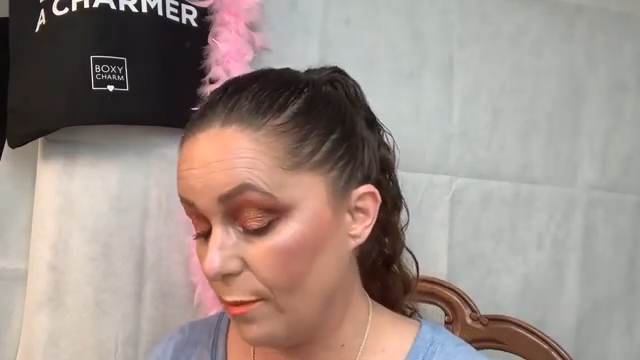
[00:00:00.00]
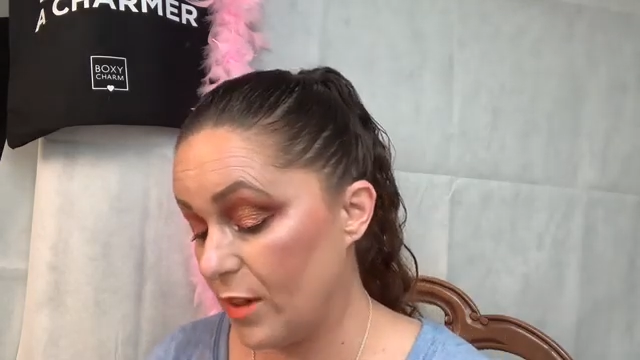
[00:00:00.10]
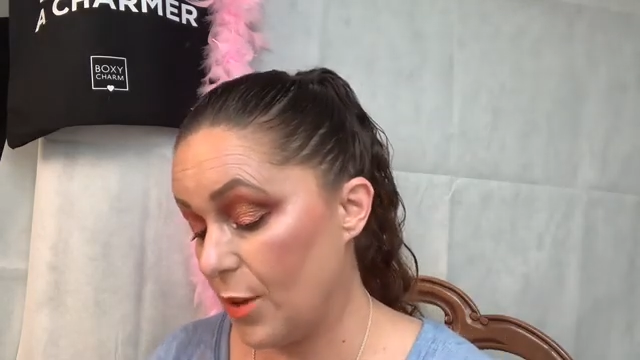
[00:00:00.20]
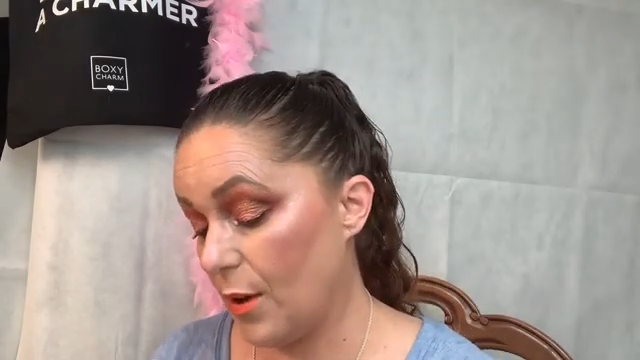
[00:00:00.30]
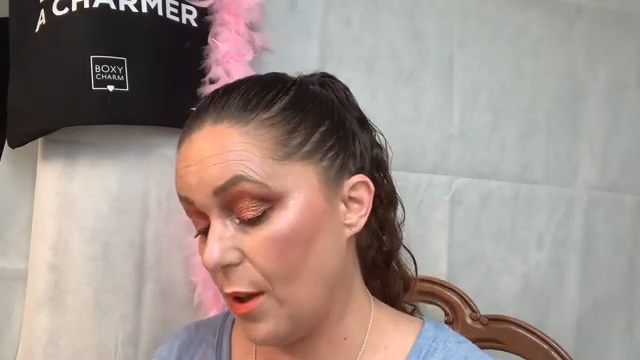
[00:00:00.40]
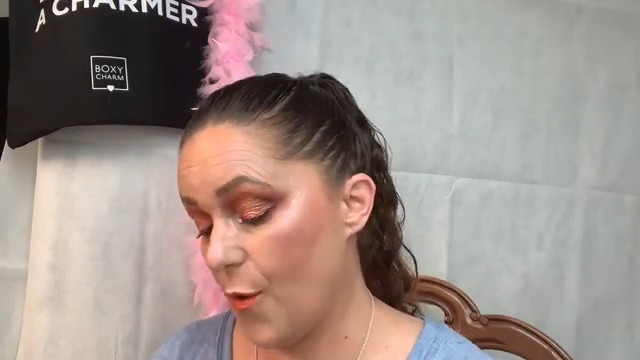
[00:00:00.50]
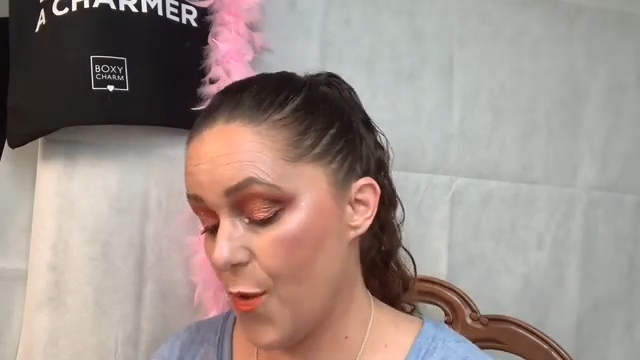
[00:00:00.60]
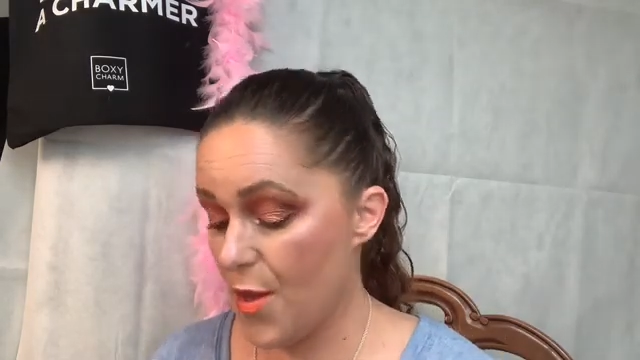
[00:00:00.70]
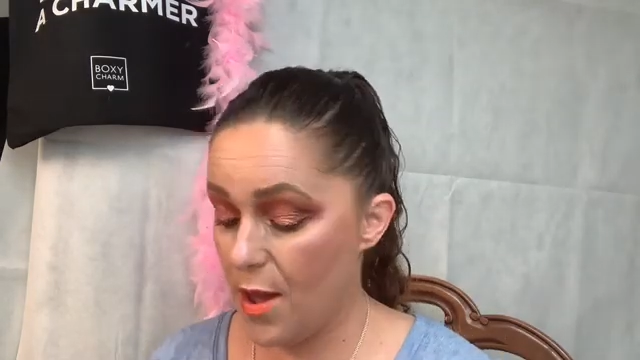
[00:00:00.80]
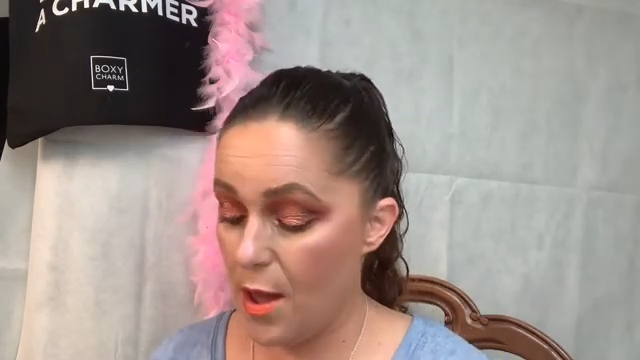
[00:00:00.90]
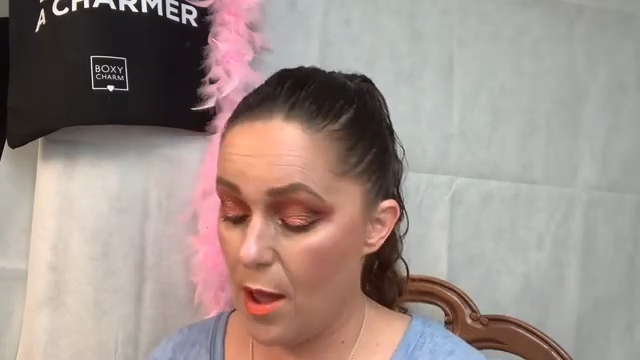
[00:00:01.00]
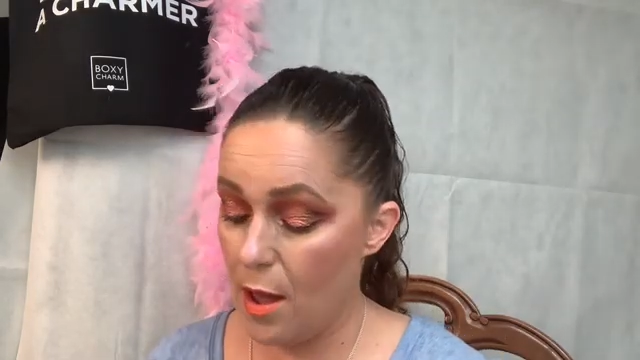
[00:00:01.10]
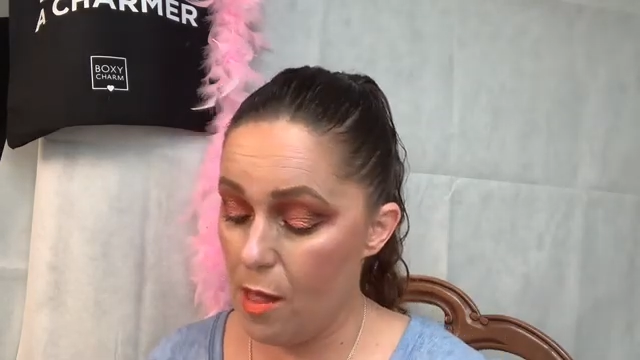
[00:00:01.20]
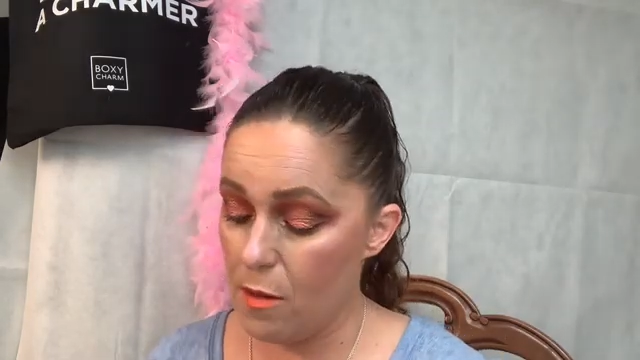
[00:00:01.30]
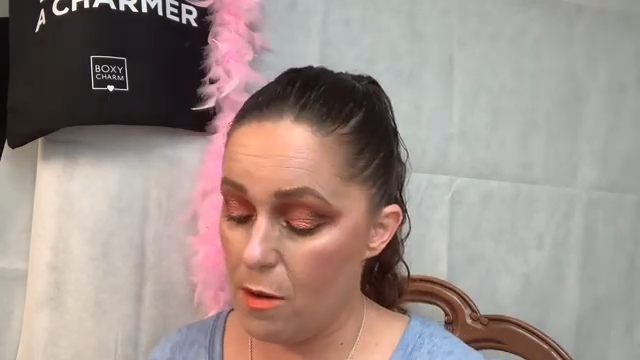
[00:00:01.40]
There is the
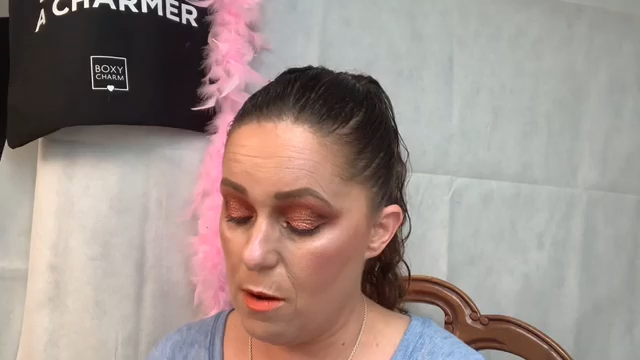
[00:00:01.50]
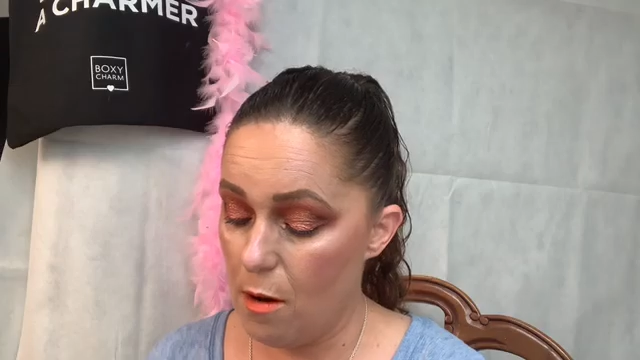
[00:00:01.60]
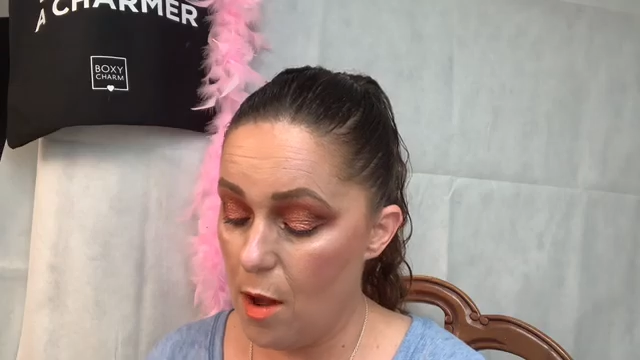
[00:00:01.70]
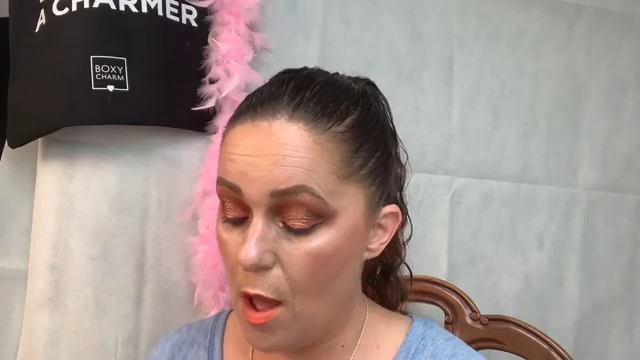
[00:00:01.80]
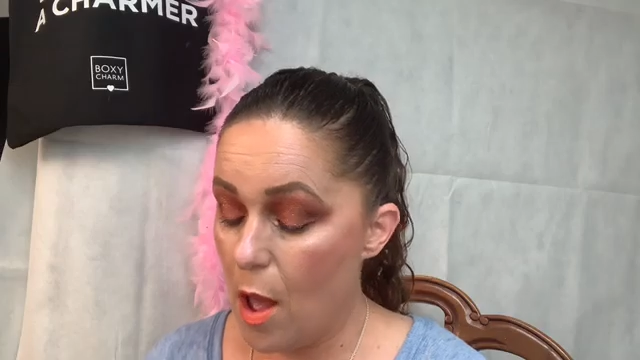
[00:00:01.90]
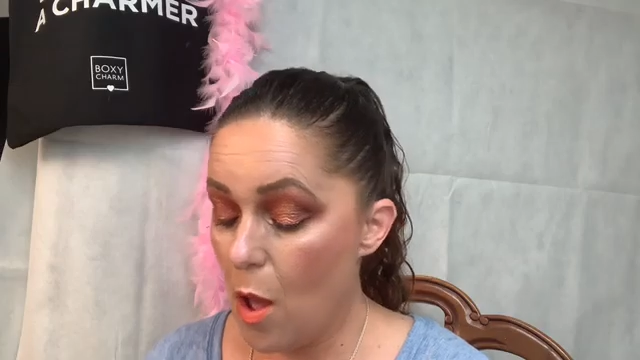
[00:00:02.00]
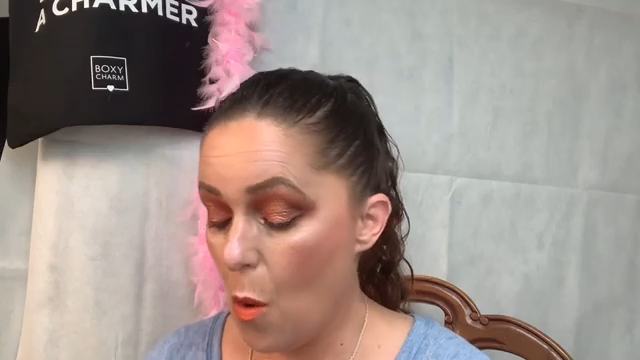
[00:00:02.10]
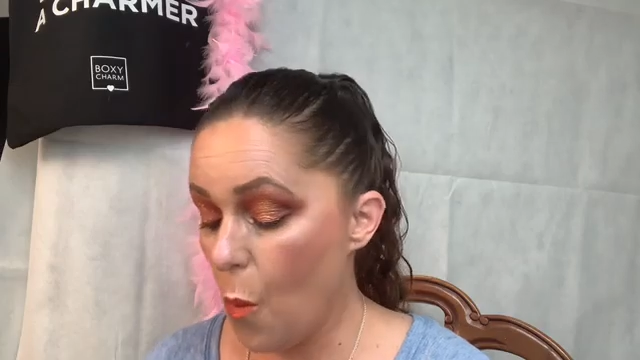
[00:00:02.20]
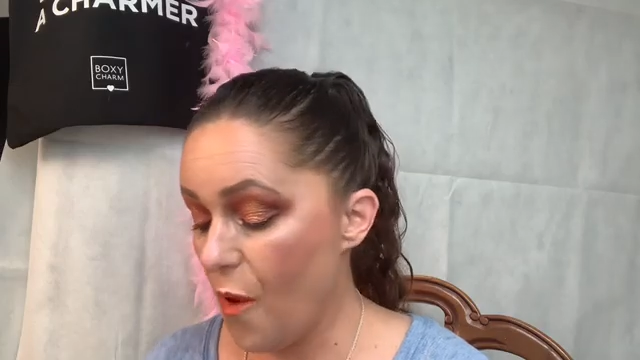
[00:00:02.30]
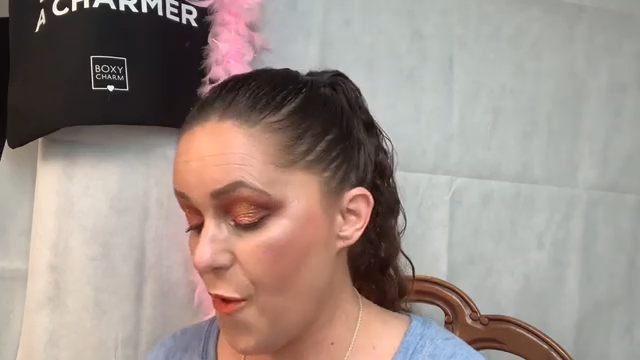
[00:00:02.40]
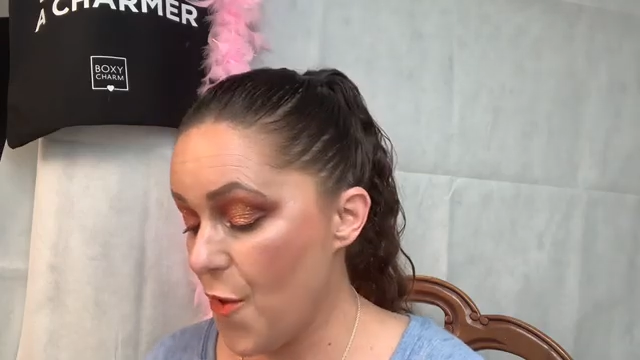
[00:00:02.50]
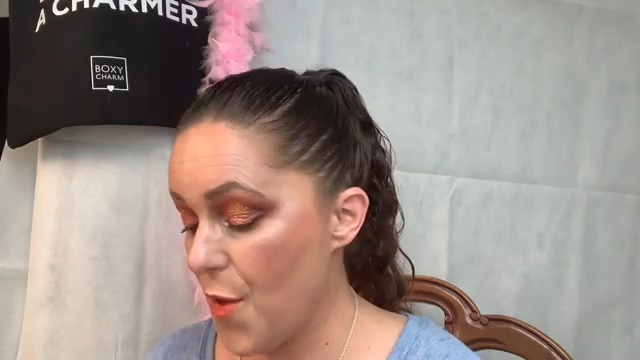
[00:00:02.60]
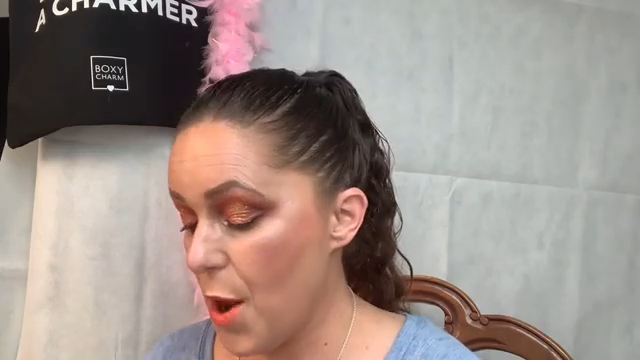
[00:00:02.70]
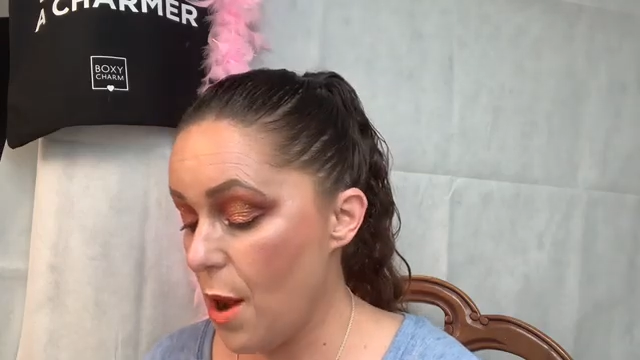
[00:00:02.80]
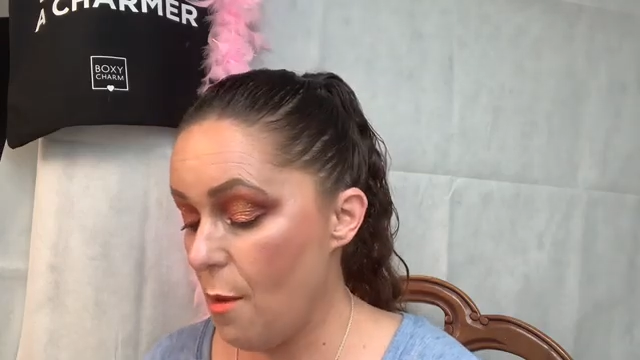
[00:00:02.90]
color
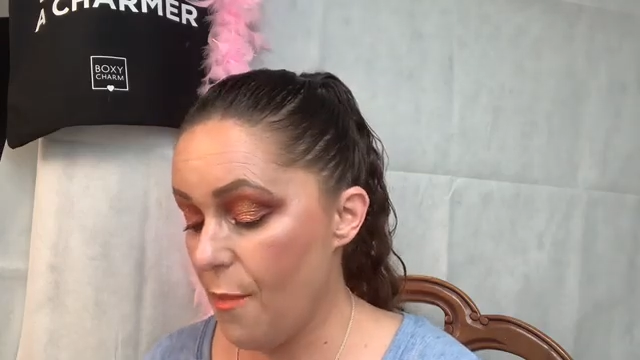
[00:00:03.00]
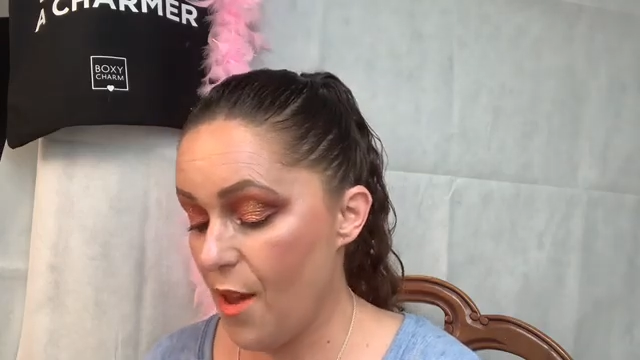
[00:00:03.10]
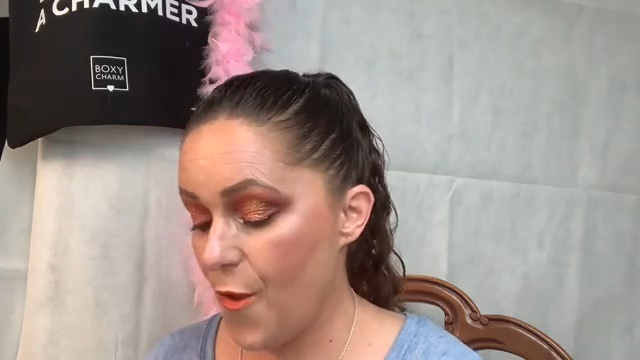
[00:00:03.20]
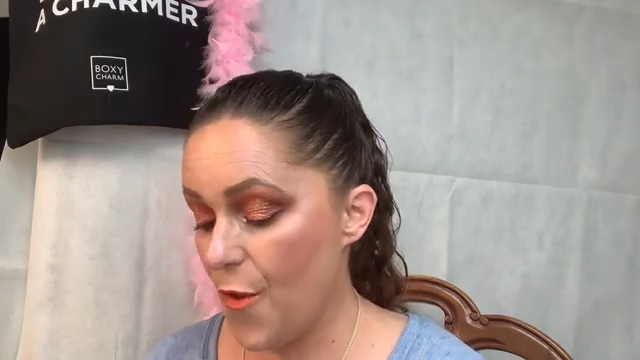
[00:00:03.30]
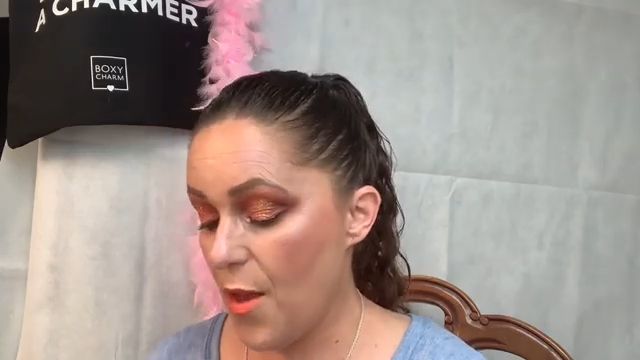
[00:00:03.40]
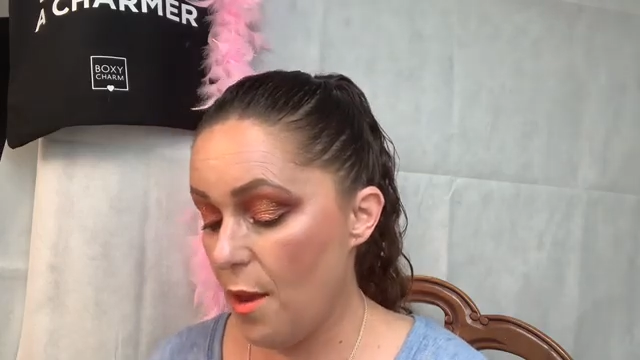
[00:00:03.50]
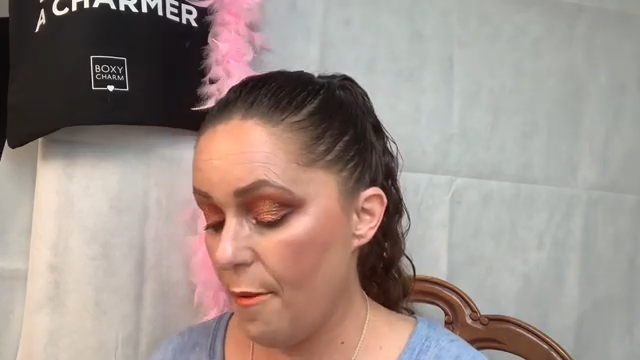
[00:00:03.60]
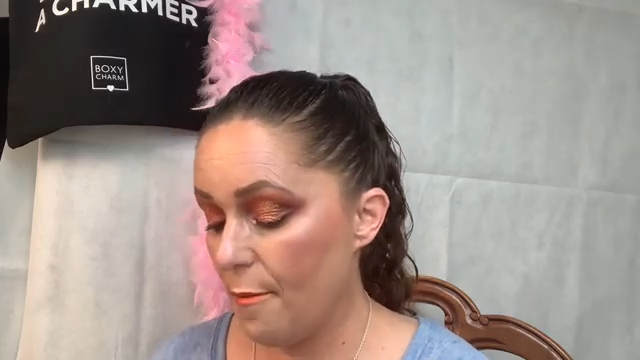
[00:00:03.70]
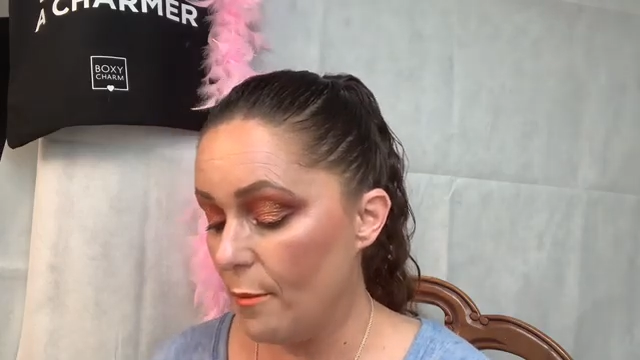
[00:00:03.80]
Whistling Pixie.